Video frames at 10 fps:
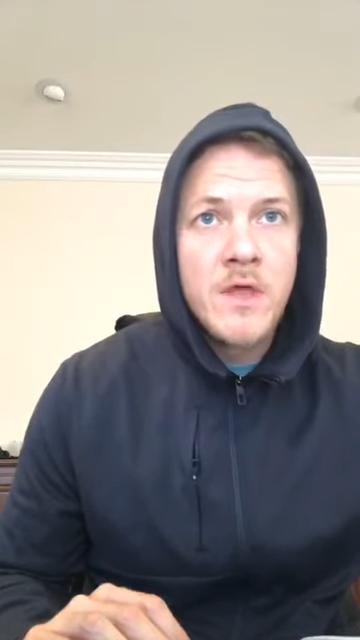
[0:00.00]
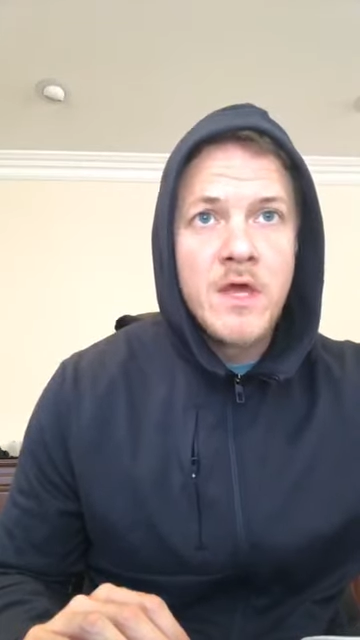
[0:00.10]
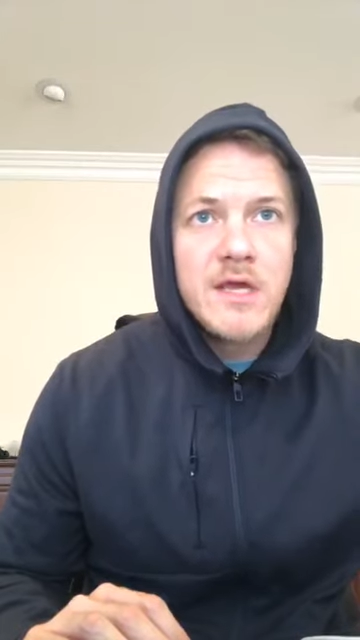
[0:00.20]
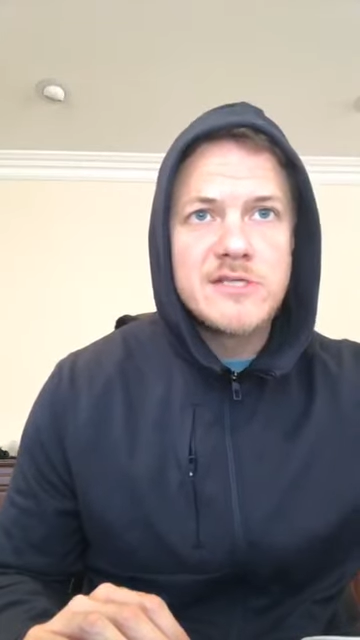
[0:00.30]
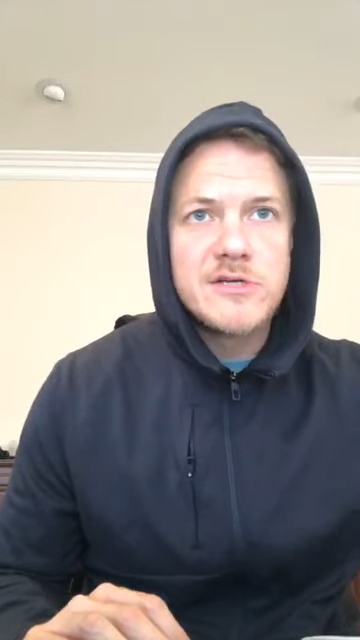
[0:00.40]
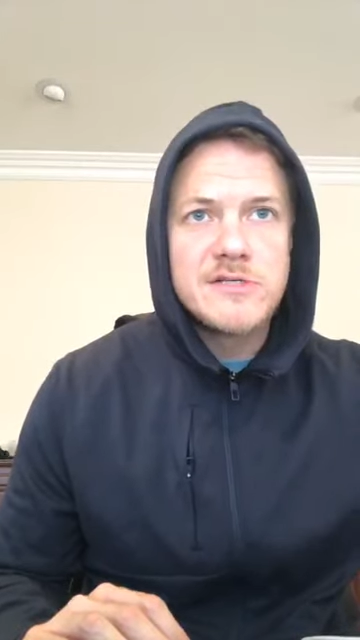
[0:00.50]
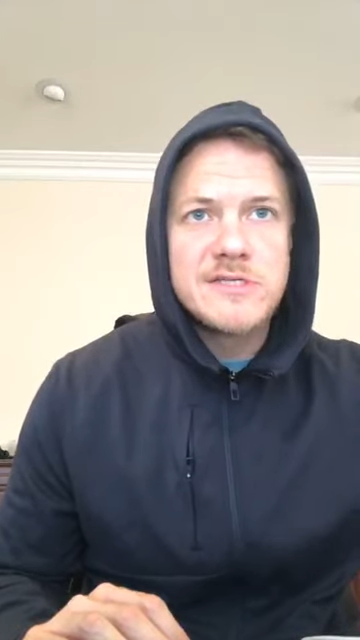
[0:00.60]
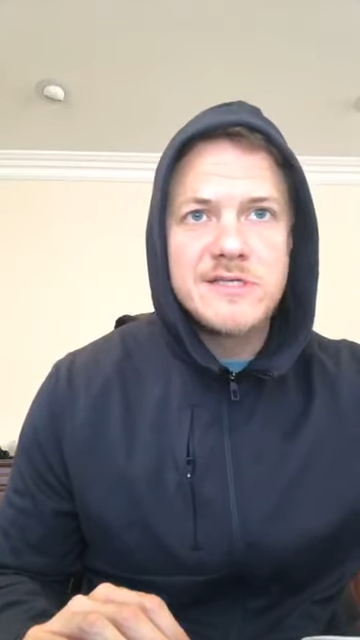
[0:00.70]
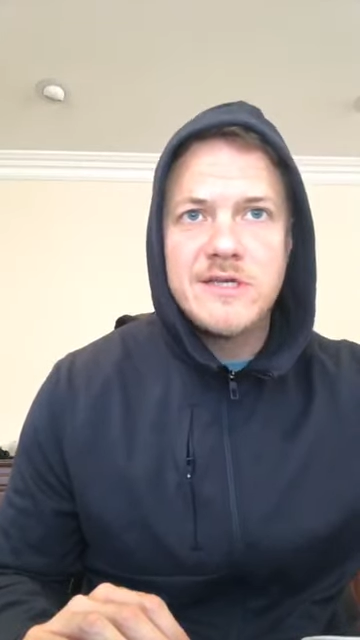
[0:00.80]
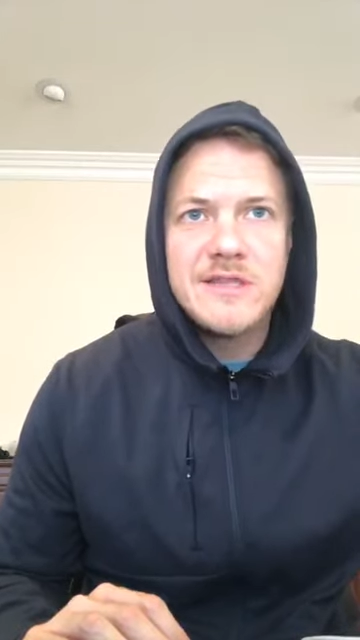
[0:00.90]

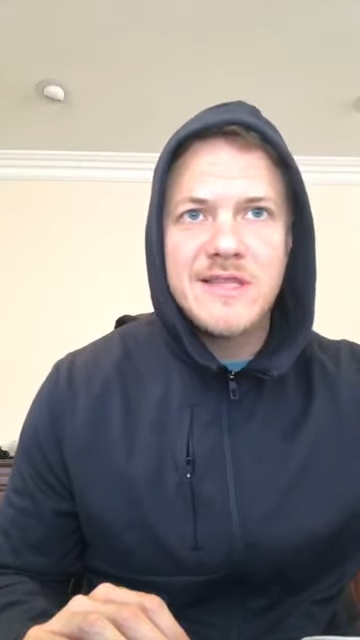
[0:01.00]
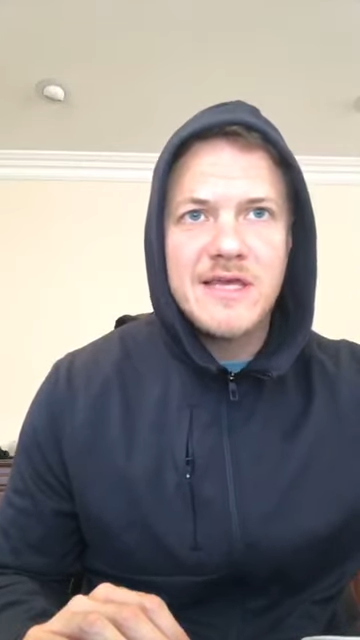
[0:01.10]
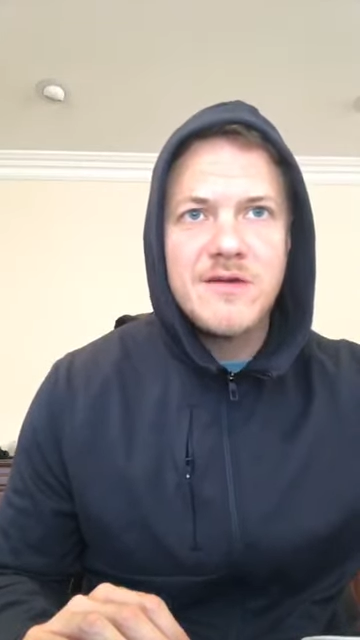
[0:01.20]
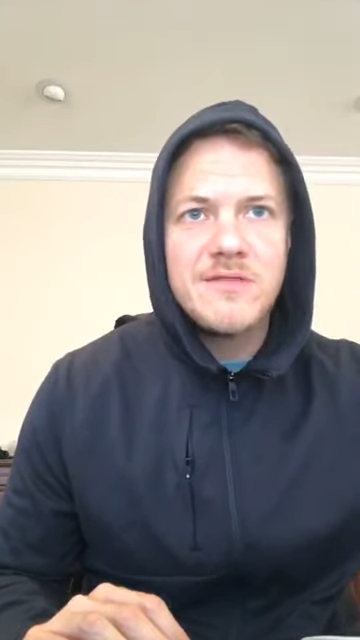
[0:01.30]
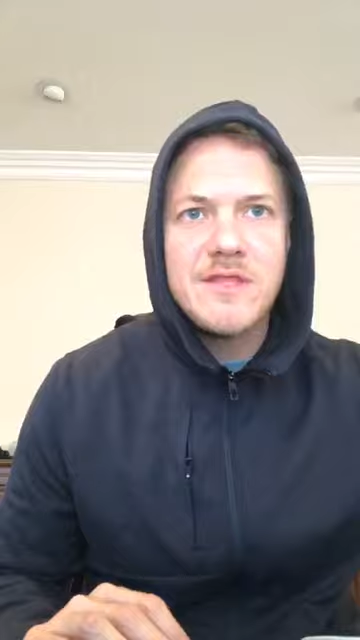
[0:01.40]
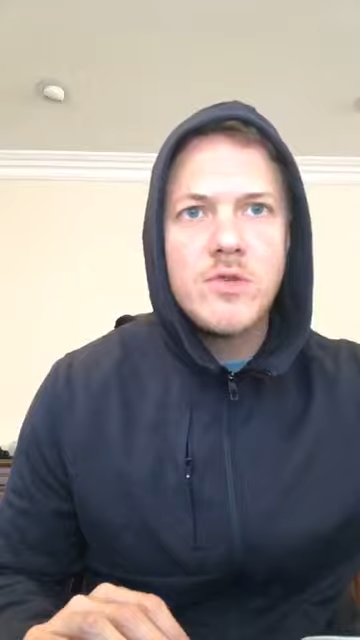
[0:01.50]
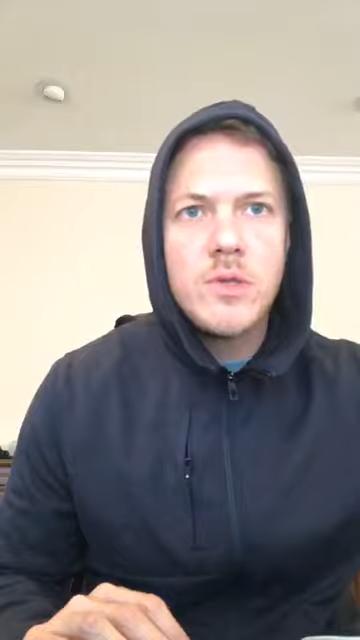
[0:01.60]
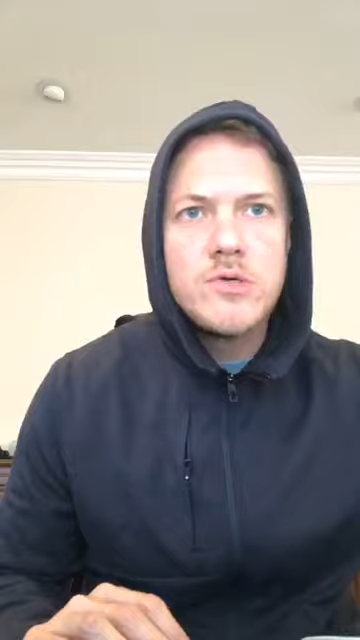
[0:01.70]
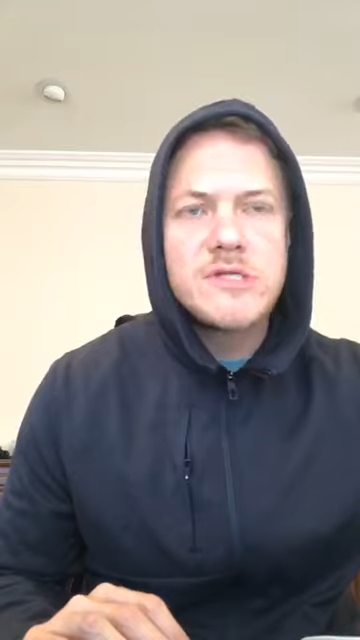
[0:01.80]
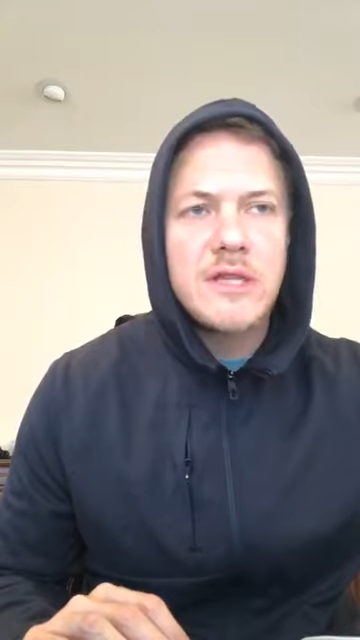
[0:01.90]
Because you
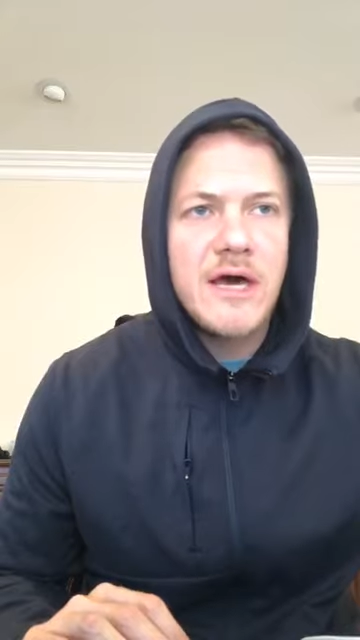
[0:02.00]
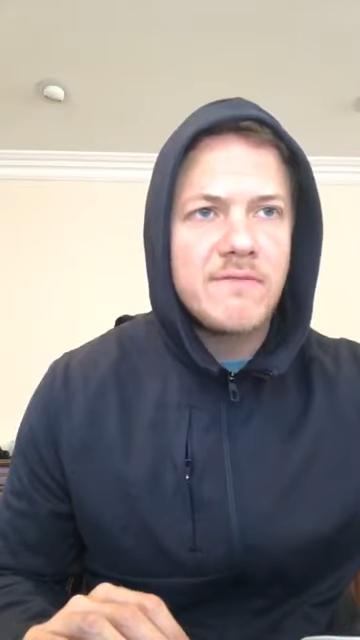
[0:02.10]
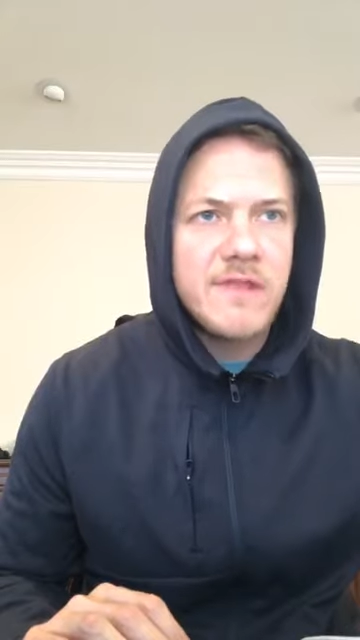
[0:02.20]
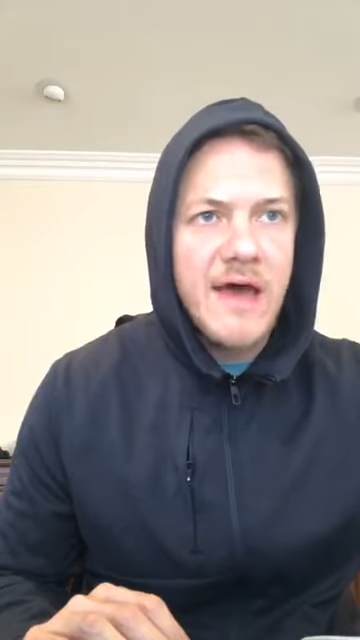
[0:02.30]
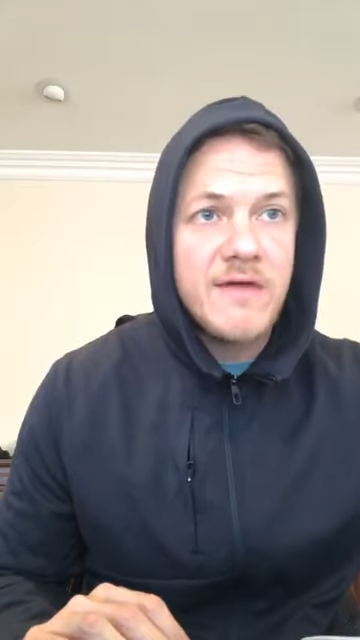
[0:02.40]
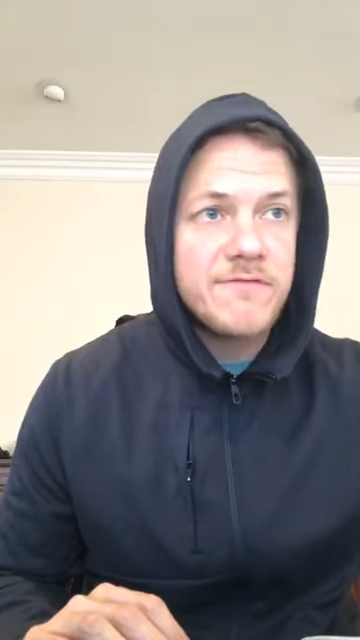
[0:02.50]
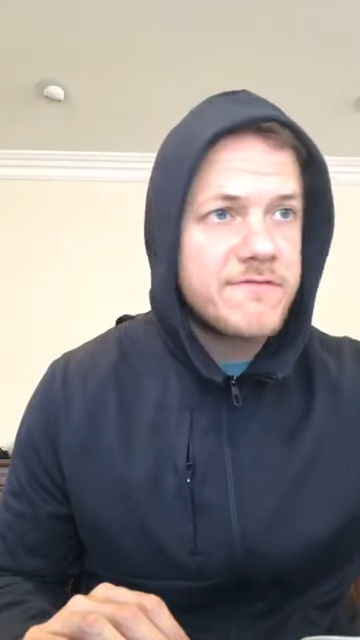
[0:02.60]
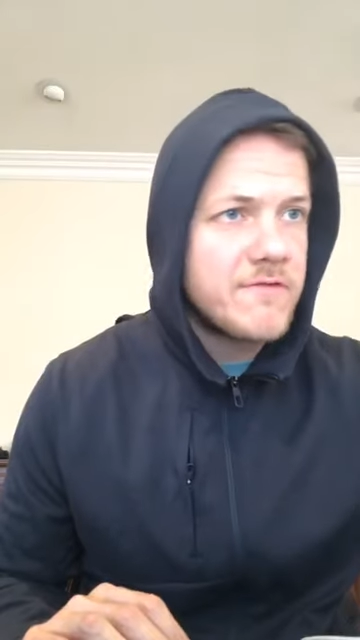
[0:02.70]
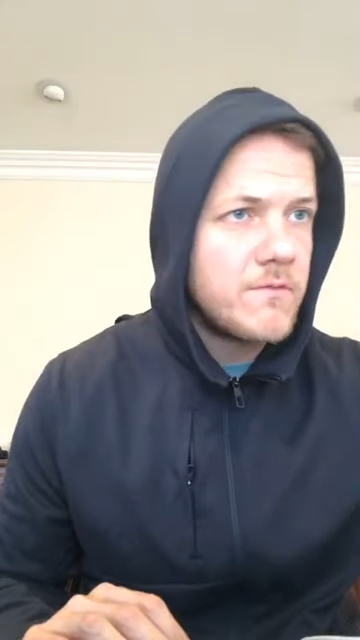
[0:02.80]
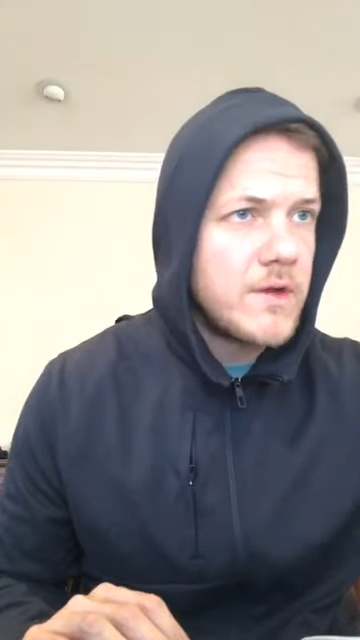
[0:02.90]
lose a lot of life